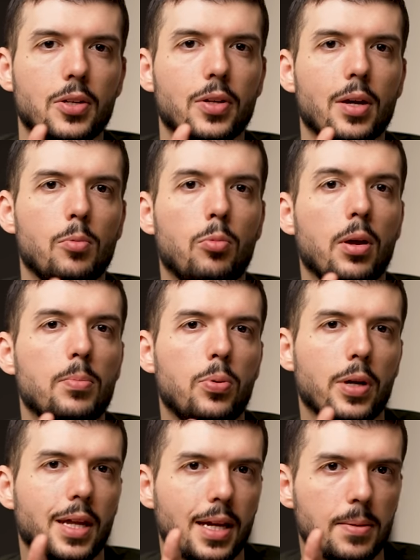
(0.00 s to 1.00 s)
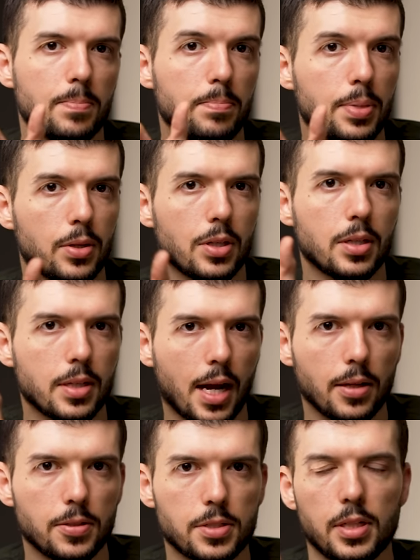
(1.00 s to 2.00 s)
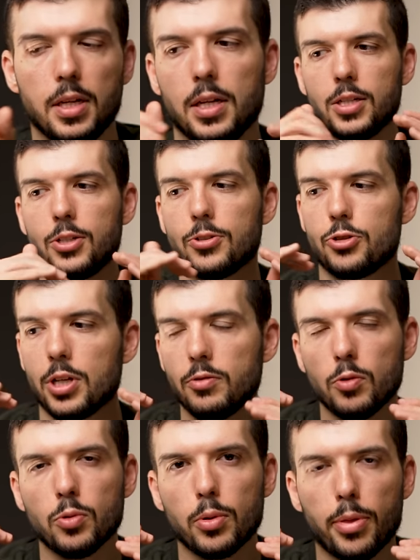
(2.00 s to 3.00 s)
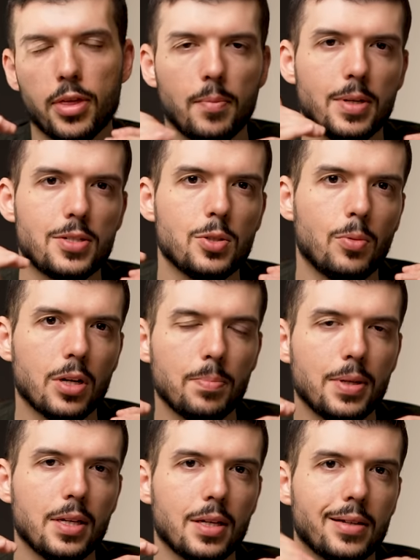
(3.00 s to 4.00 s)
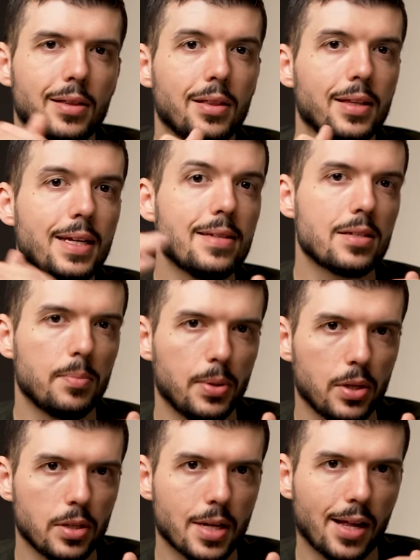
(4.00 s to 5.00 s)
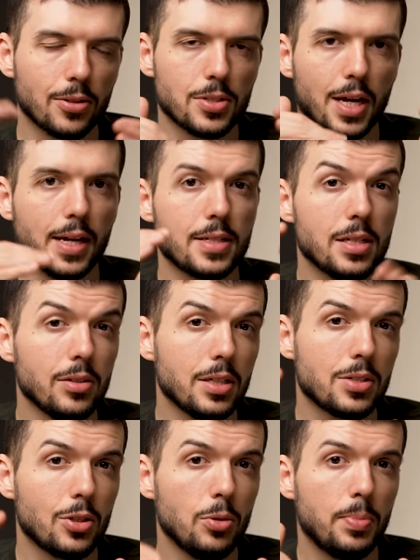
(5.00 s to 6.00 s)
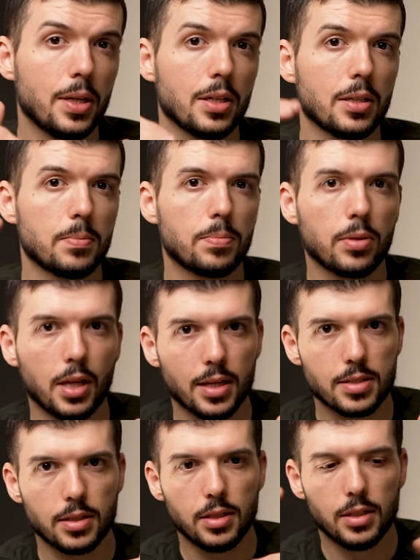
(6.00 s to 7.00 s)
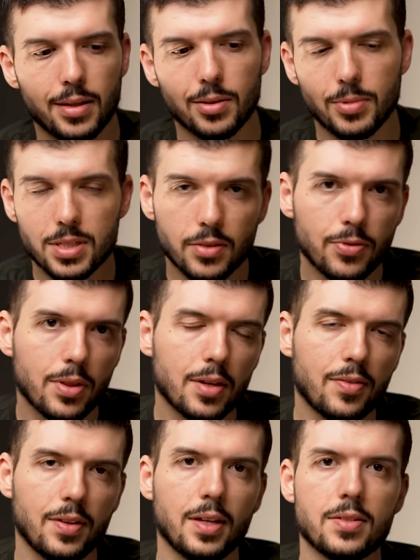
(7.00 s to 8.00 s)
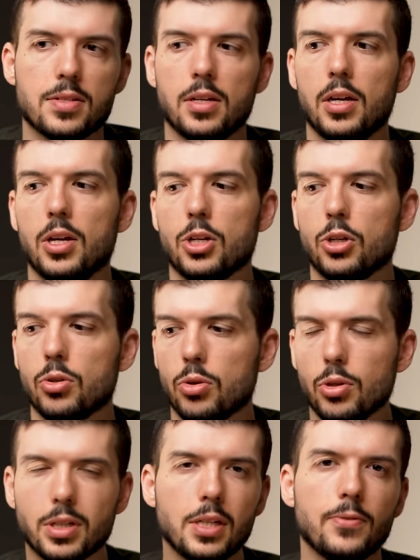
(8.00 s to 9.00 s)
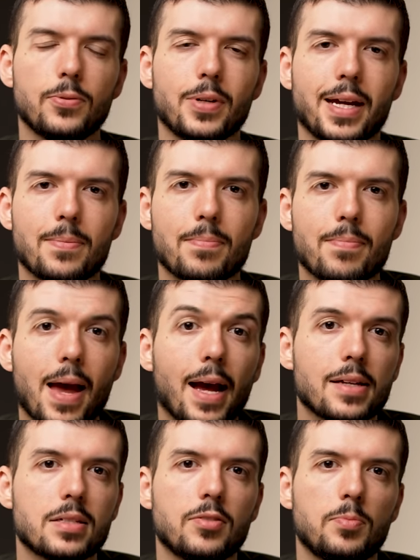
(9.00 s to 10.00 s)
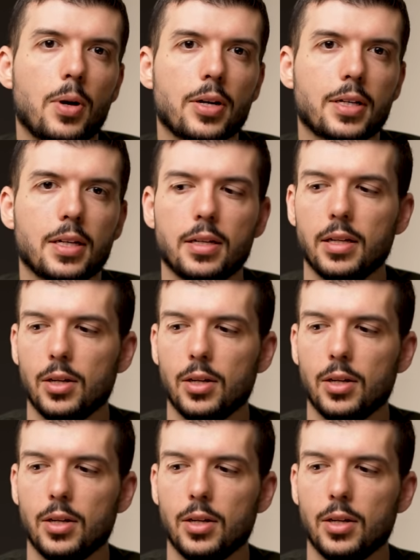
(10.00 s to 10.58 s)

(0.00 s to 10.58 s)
you get $1.8 billion. Your general rule of thumb is you wanna be at least a billion dollars, ideally 2 billion plus. The reason for this is you're looking for a massive market